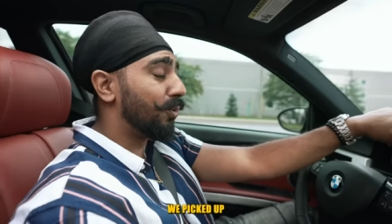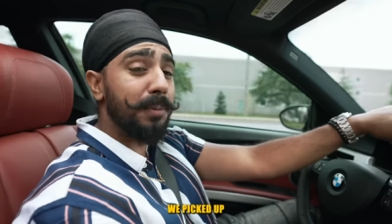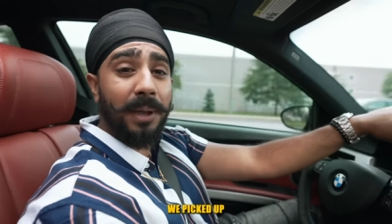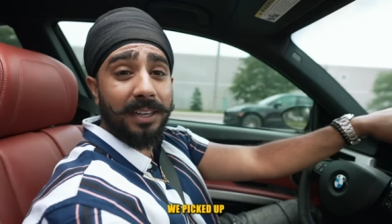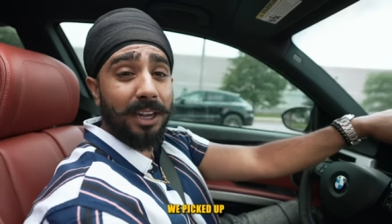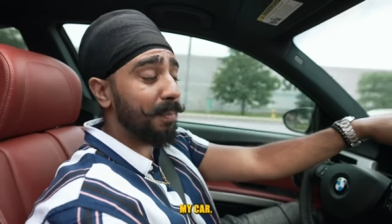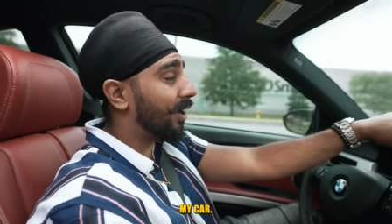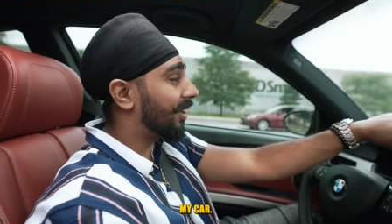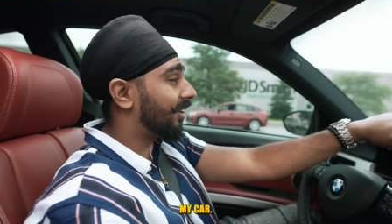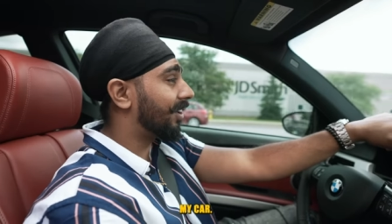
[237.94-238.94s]
we picked up
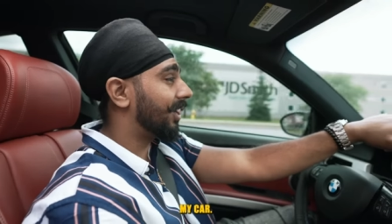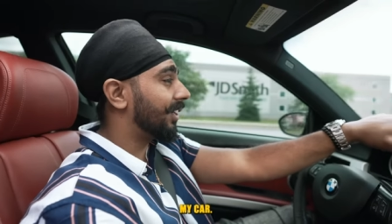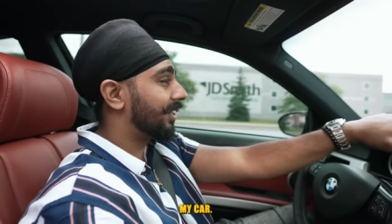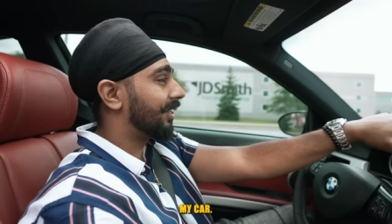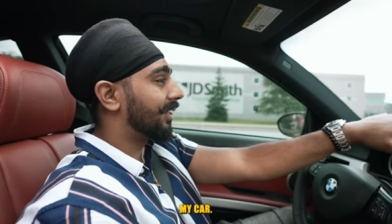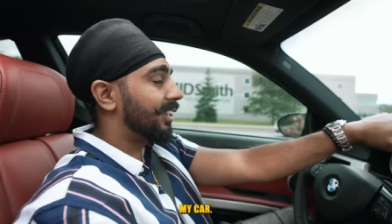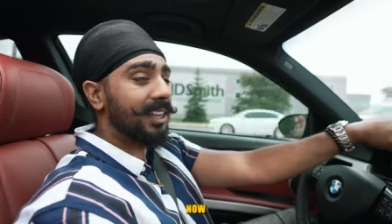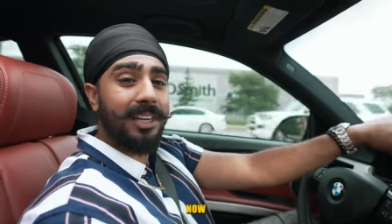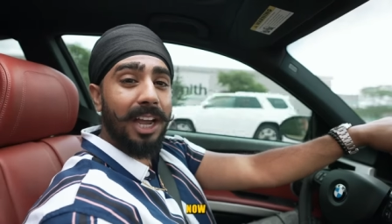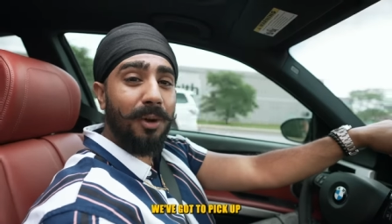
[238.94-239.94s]
my car.
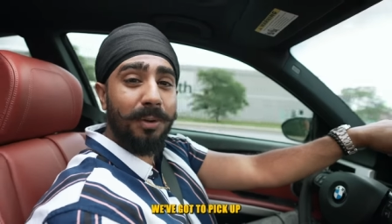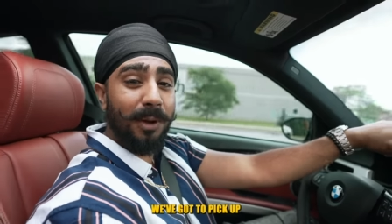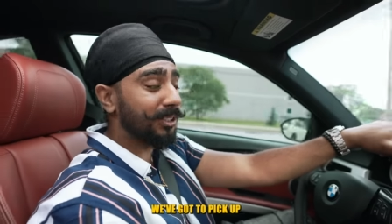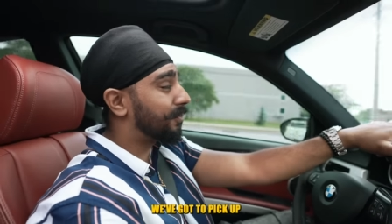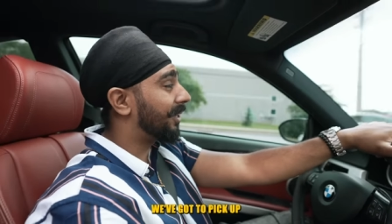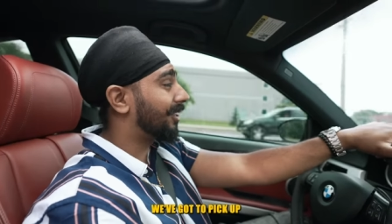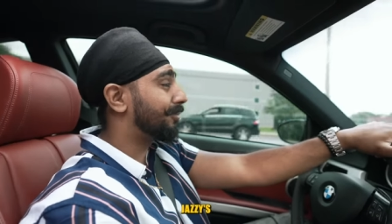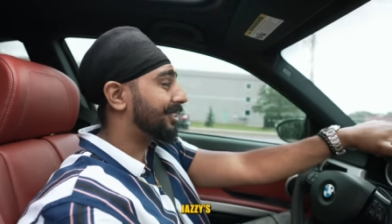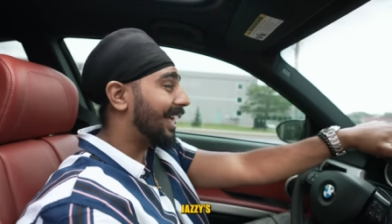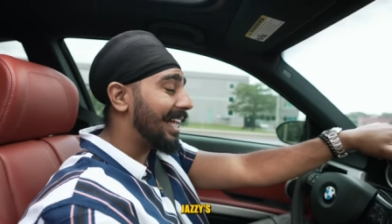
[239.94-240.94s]
Now we're about to pick up
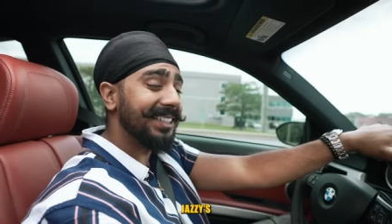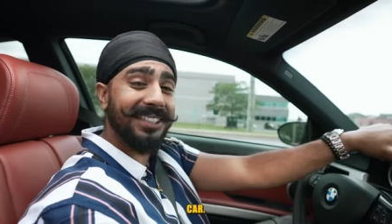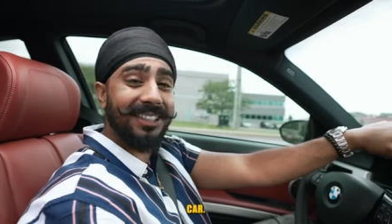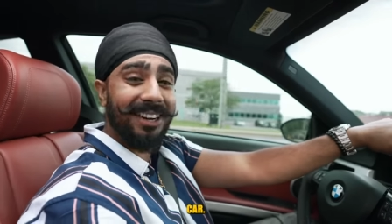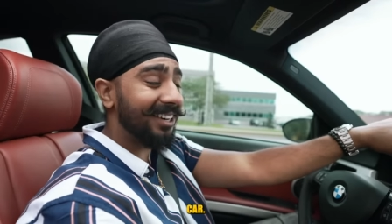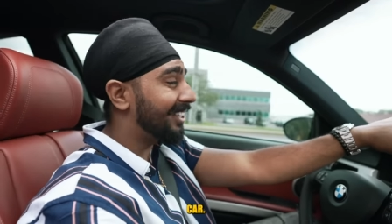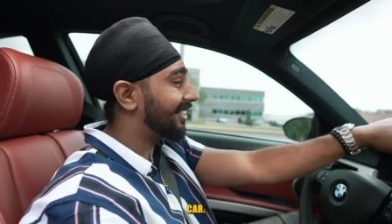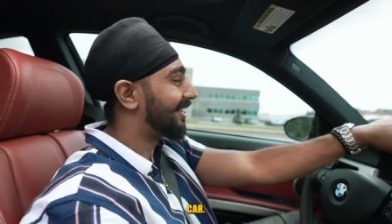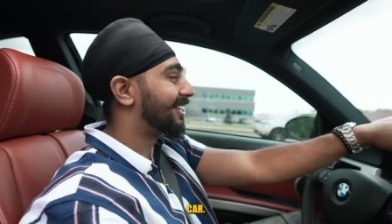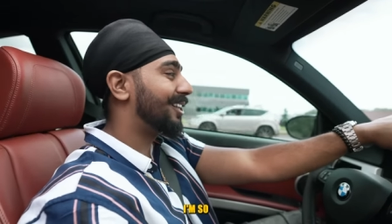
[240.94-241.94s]
Jazzy's car.
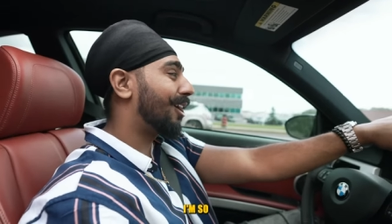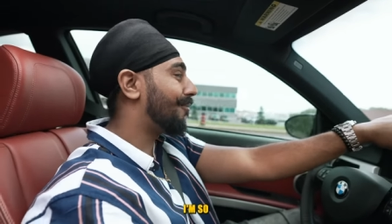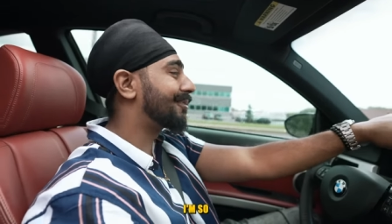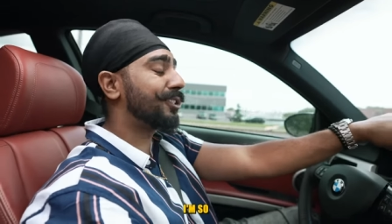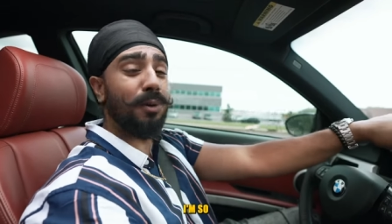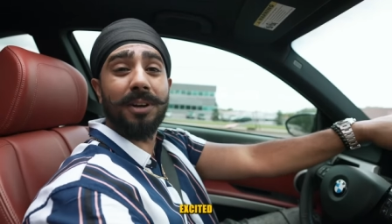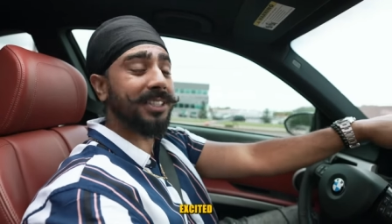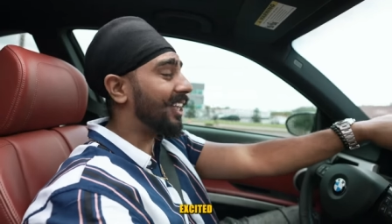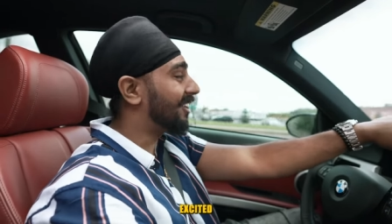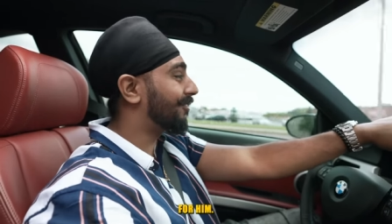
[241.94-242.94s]
I'm so
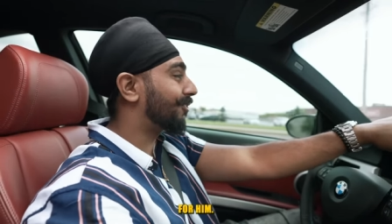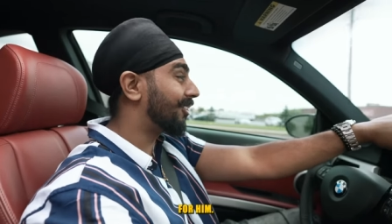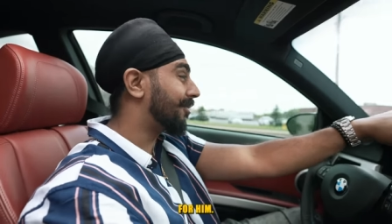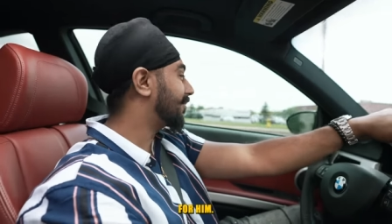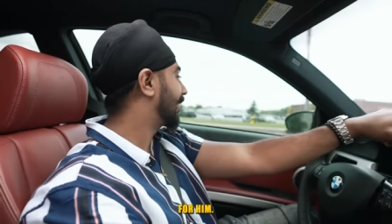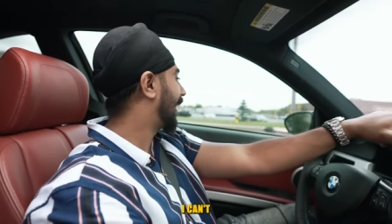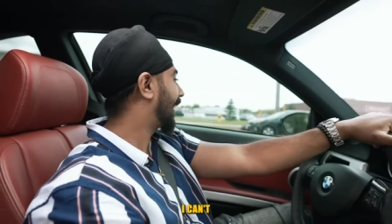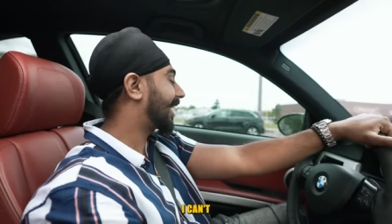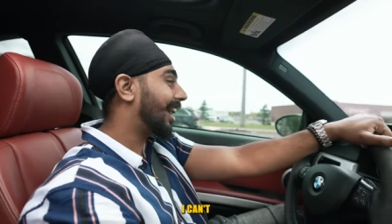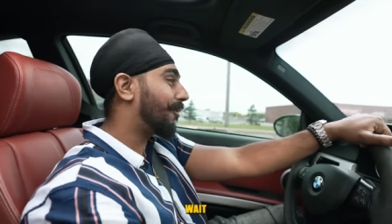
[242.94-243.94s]
excited for him. I
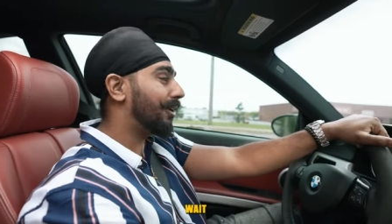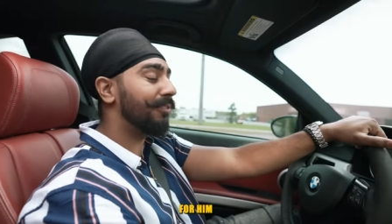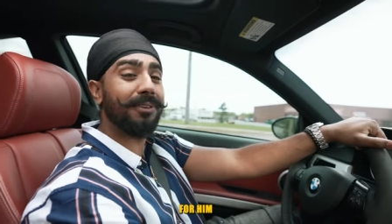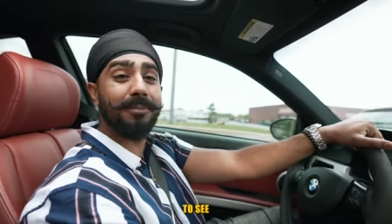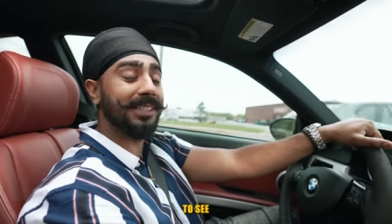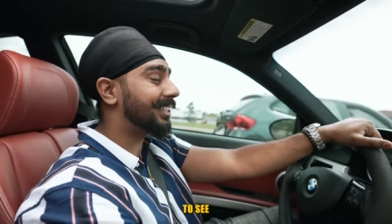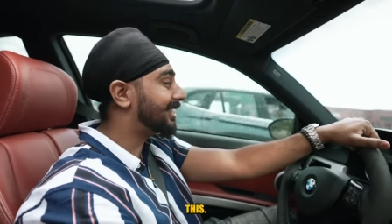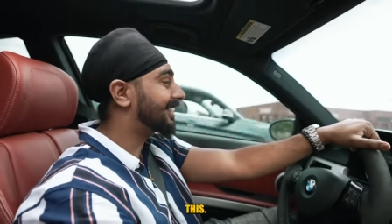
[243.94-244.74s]
can't wait for him to see